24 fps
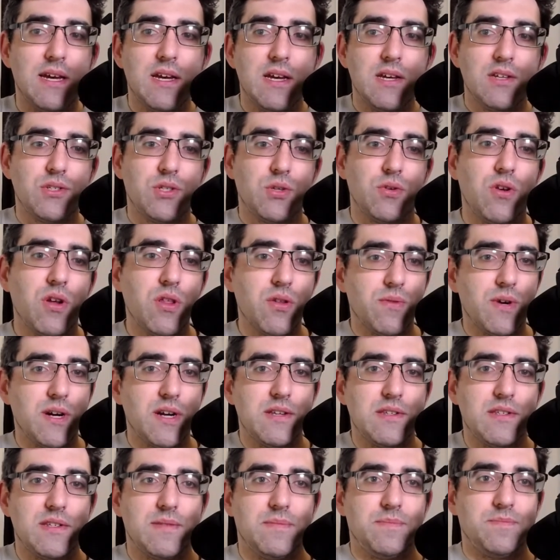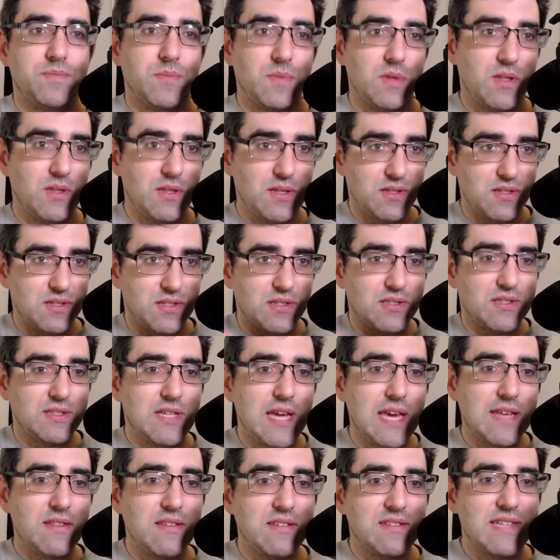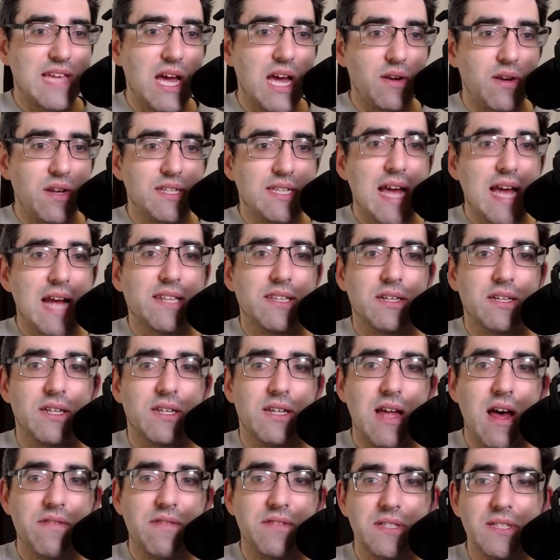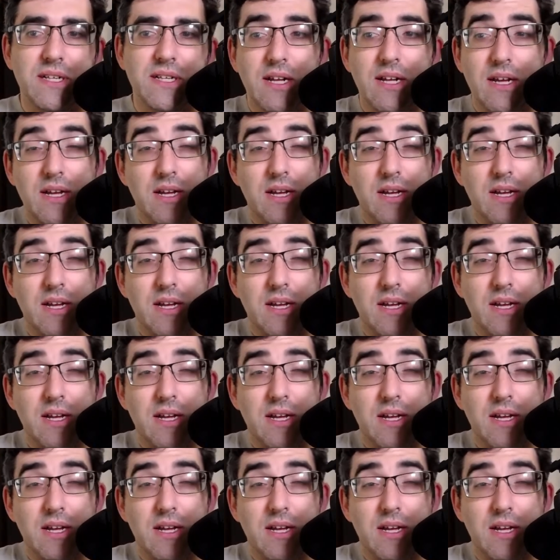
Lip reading: So in other words, let's just take this down a technical level.